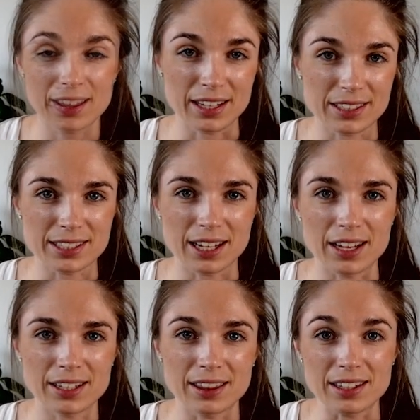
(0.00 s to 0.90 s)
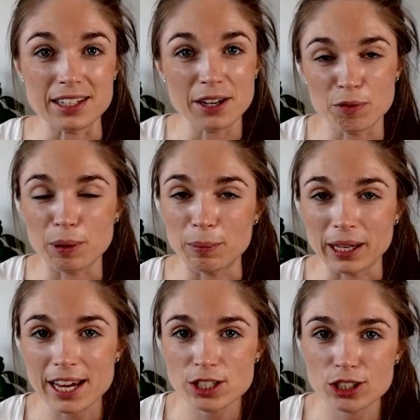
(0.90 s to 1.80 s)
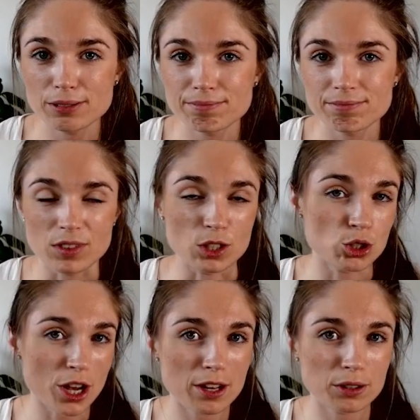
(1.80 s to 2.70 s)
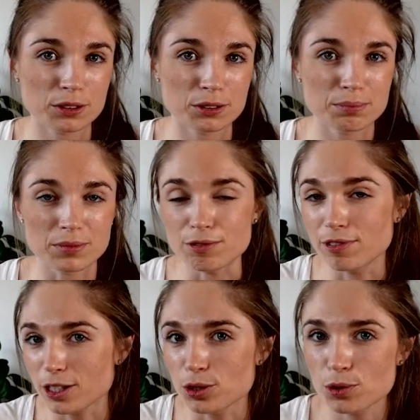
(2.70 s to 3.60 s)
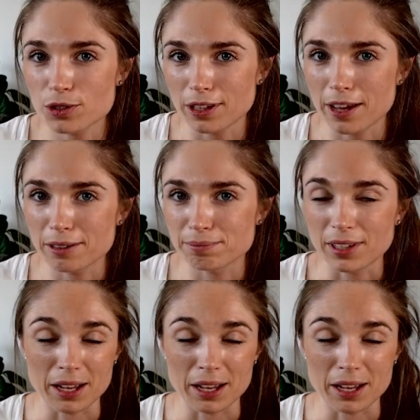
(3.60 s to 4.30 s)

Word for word: Things like the year of publication, the journal, the first author,